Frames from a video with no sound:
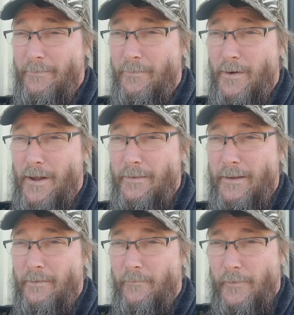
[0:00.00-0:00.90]
run
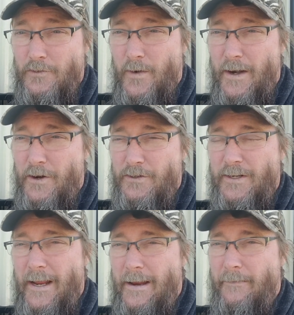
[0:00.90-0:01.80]
the refrigerators
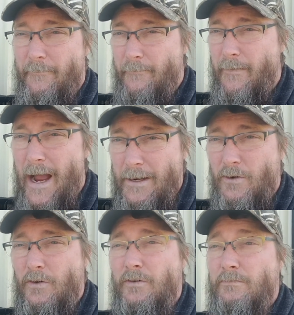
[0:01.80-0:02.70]
and
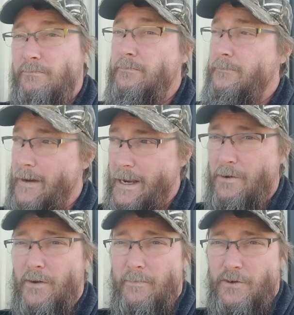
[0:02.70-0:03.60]
vital
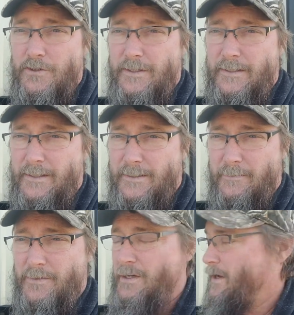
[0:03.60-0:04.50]
emergency systems.